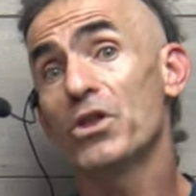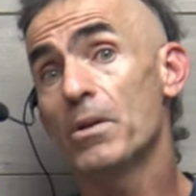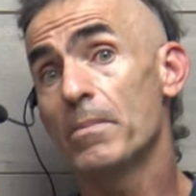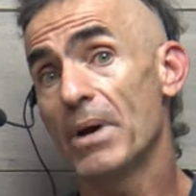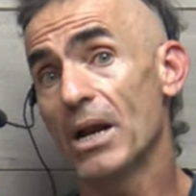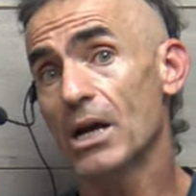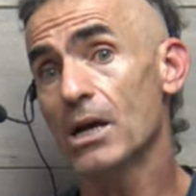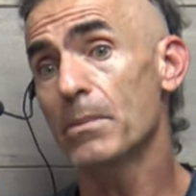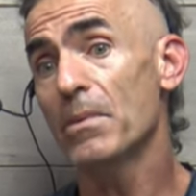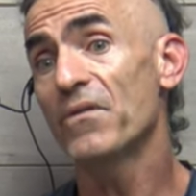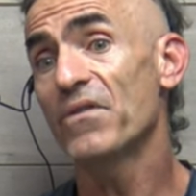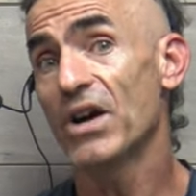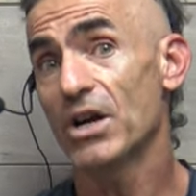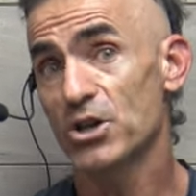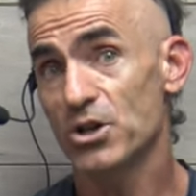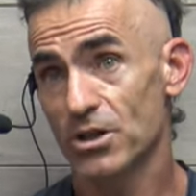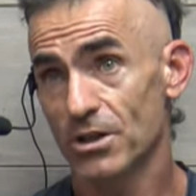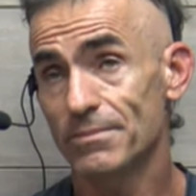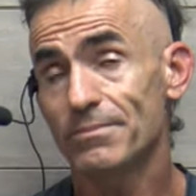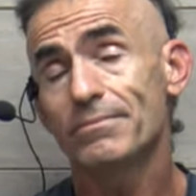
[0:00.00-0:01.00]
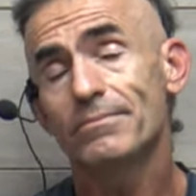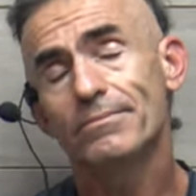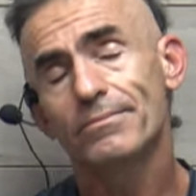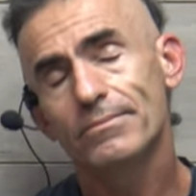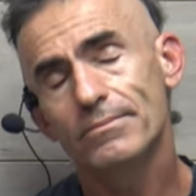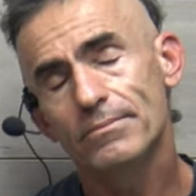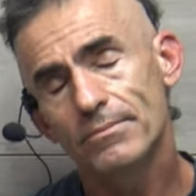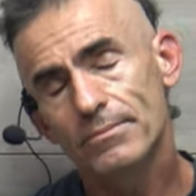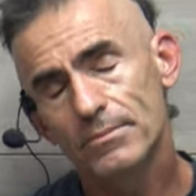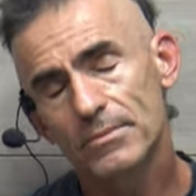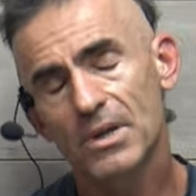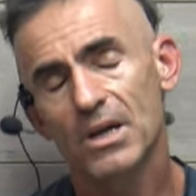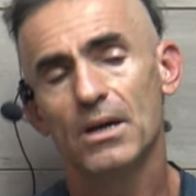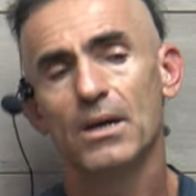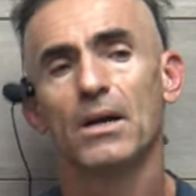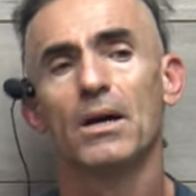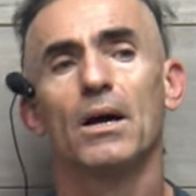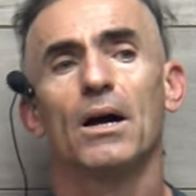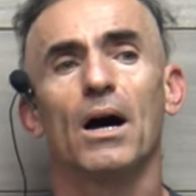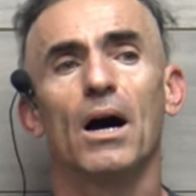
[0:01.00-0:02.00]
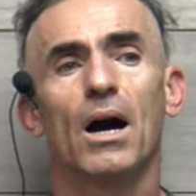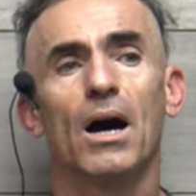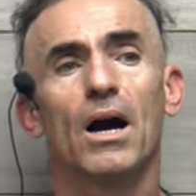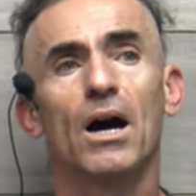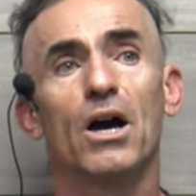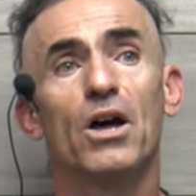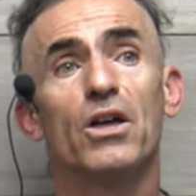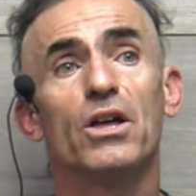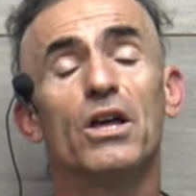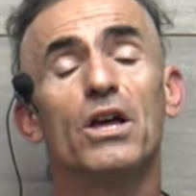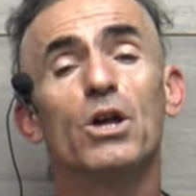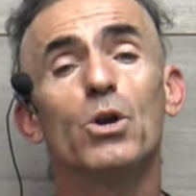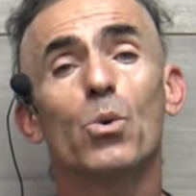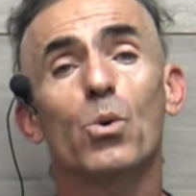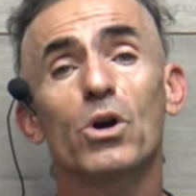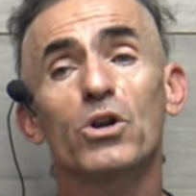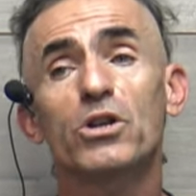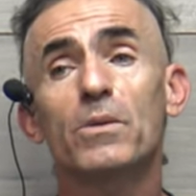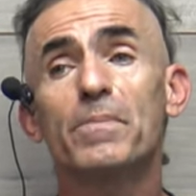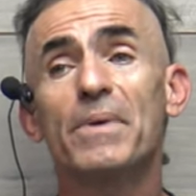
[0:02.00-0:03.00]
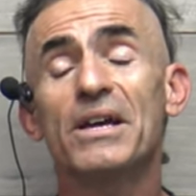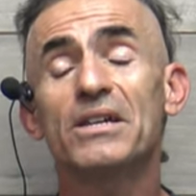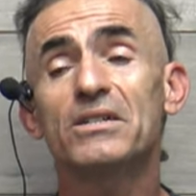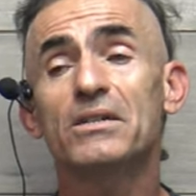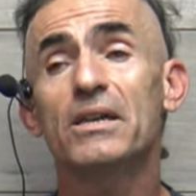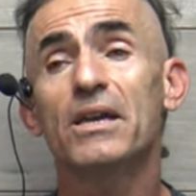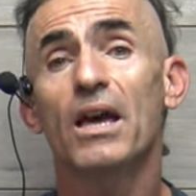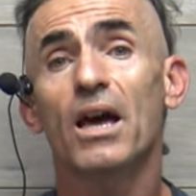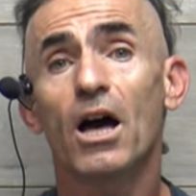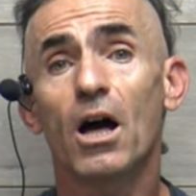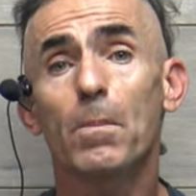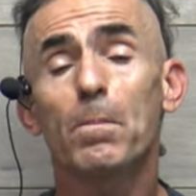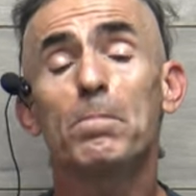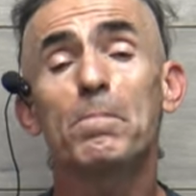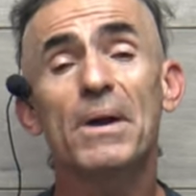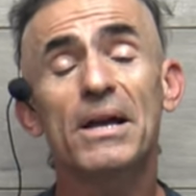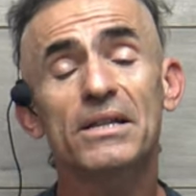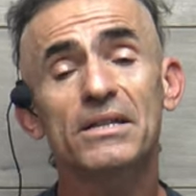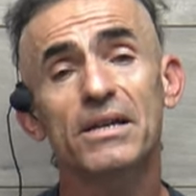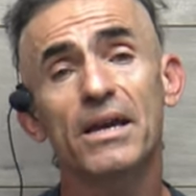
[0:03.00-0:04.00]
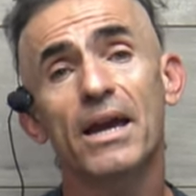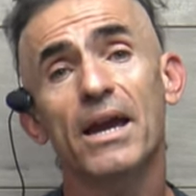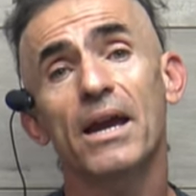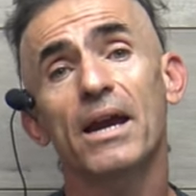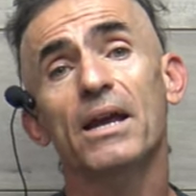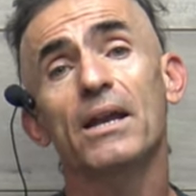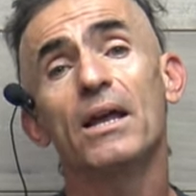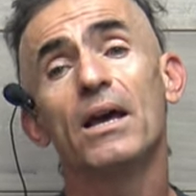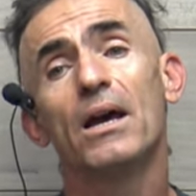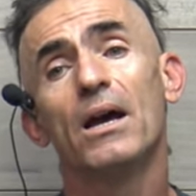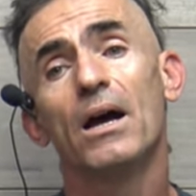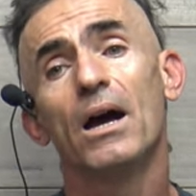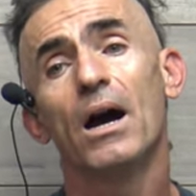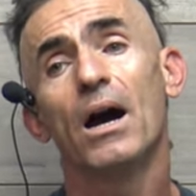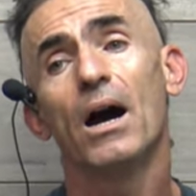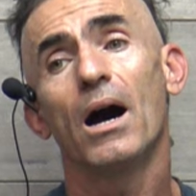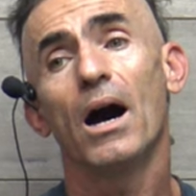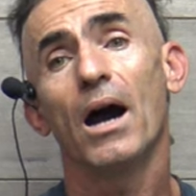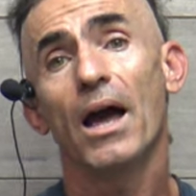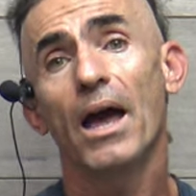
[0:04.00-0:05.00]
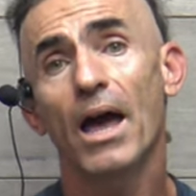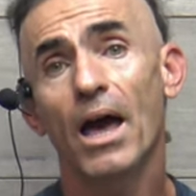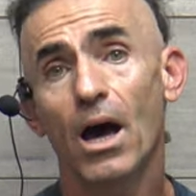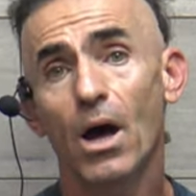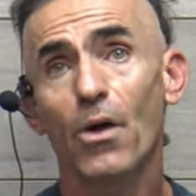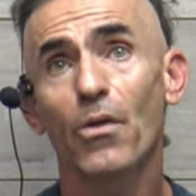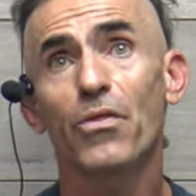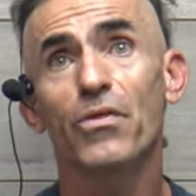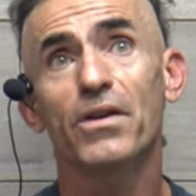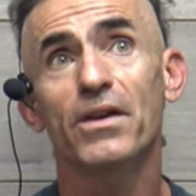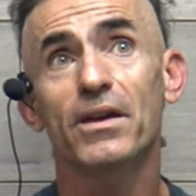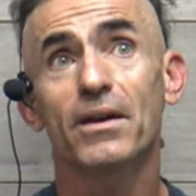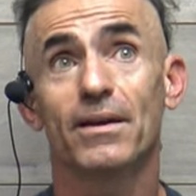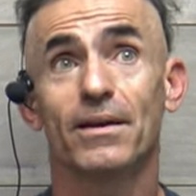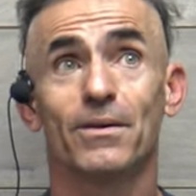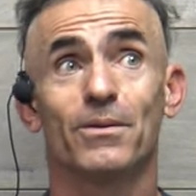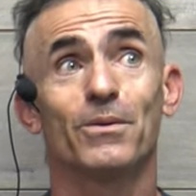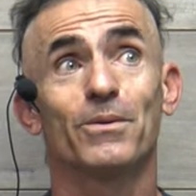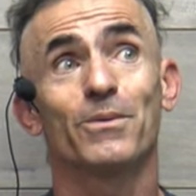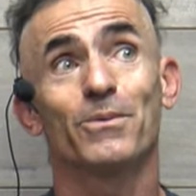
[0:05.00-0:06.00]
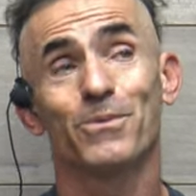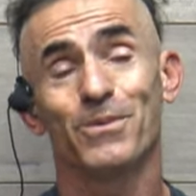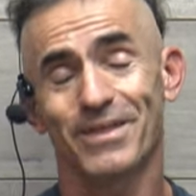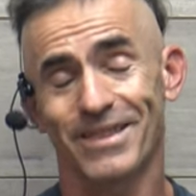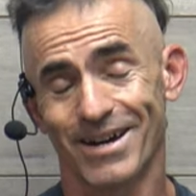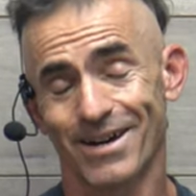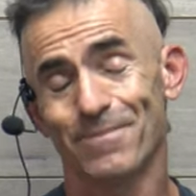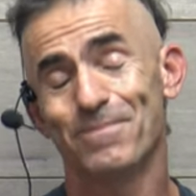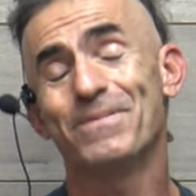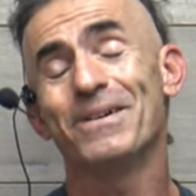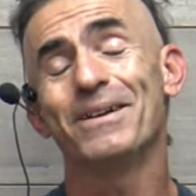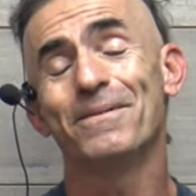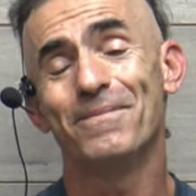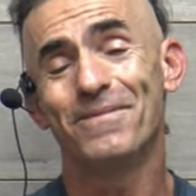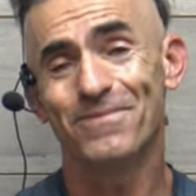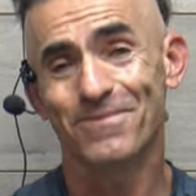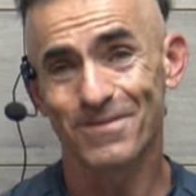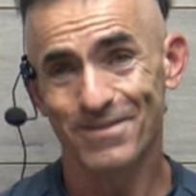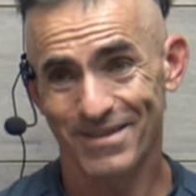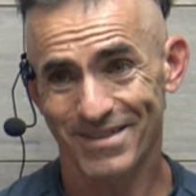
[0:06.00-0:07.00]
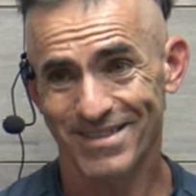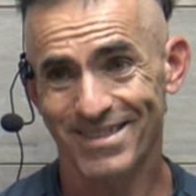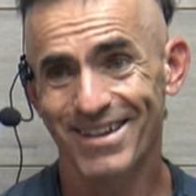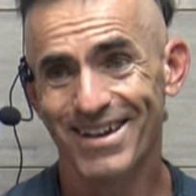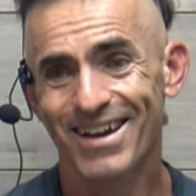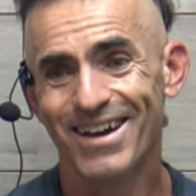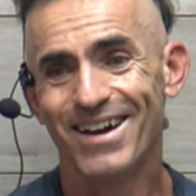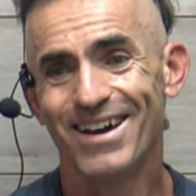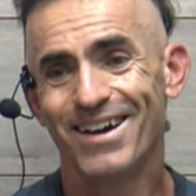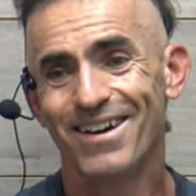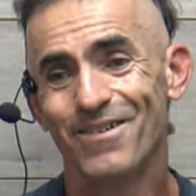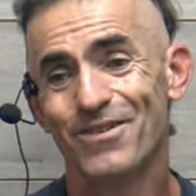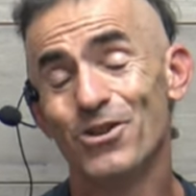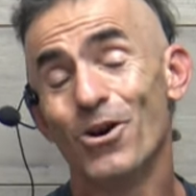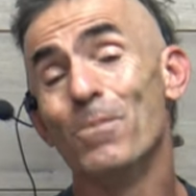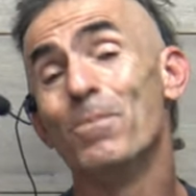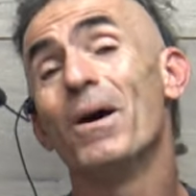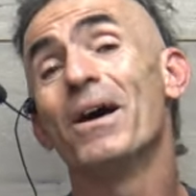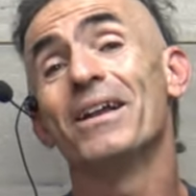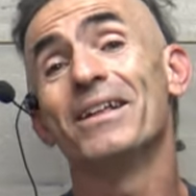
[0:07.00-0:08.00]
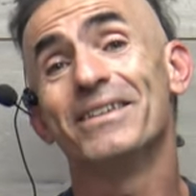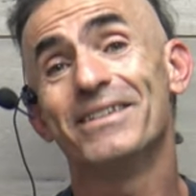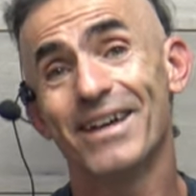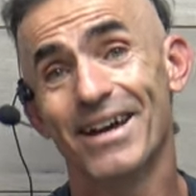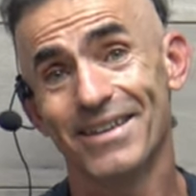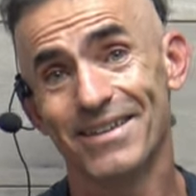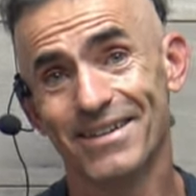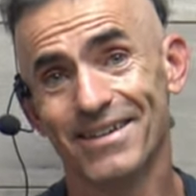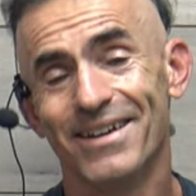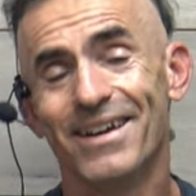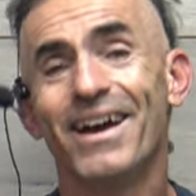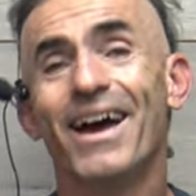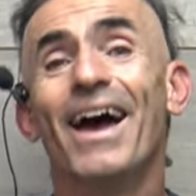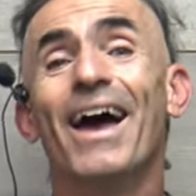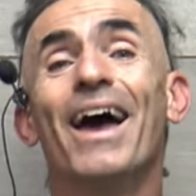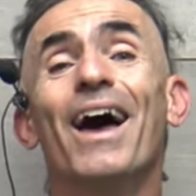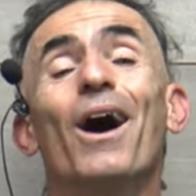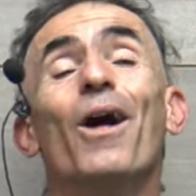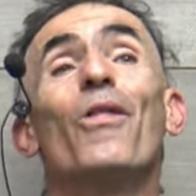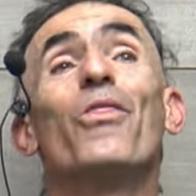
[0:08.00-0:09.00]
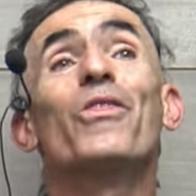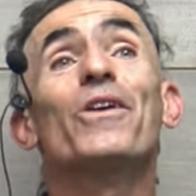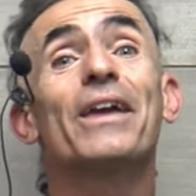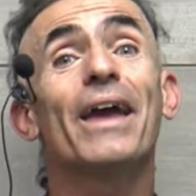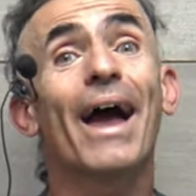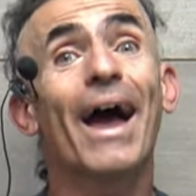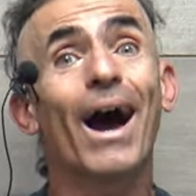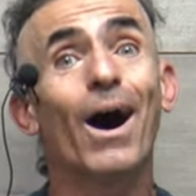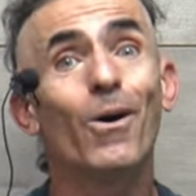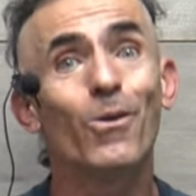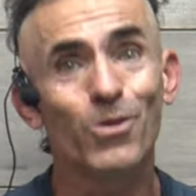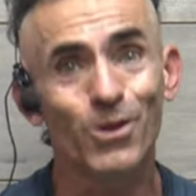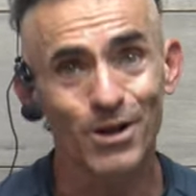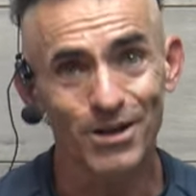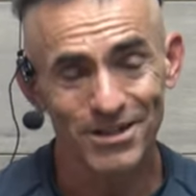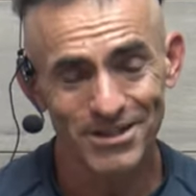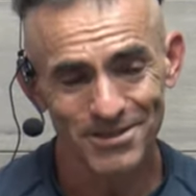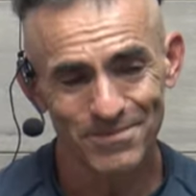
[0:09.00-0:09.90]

your medical professional in order to basically help maintain a healthy, without being, no pun intended, a healthy outlook,